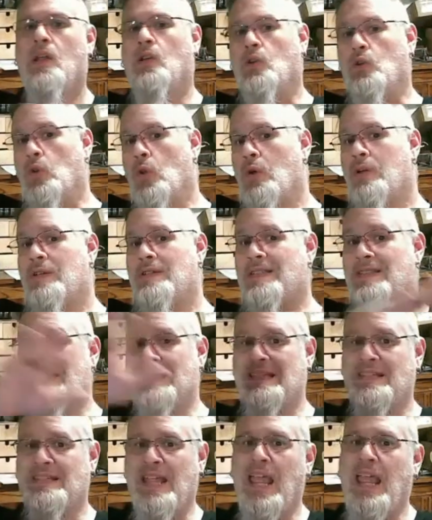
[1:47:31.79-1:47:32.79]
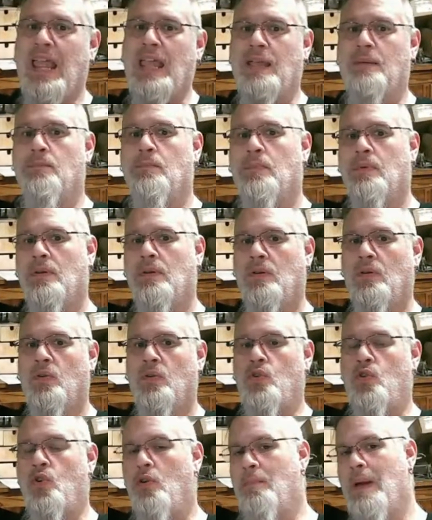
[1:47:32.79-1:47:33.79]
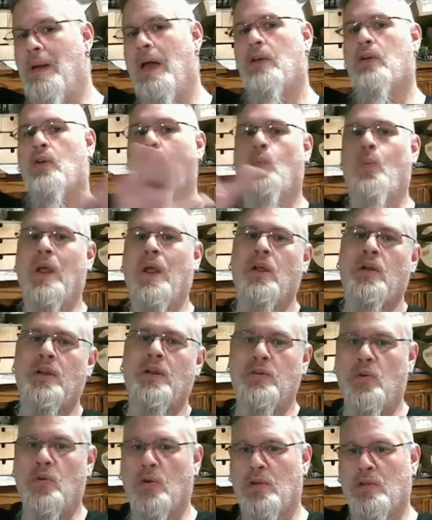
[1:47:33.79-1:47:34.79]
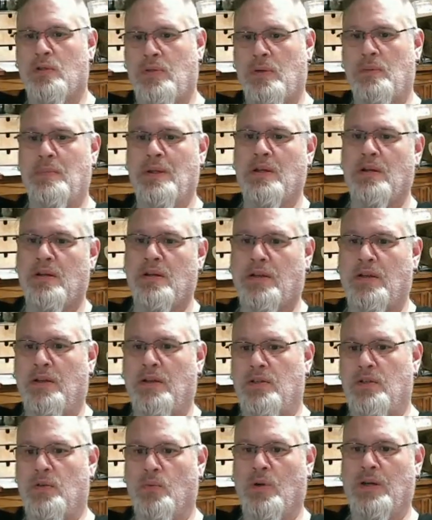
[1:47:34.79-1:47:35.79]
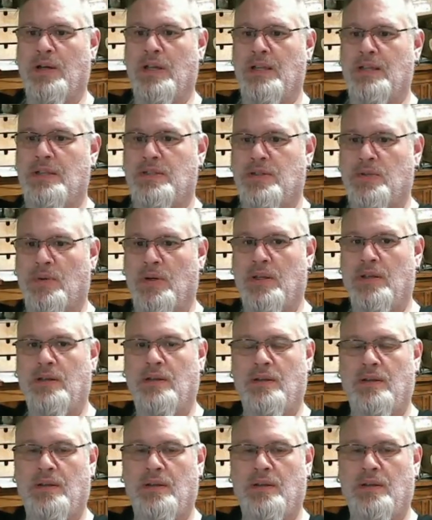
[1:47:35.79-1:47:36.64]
looks the same no matter where in North America you run into it.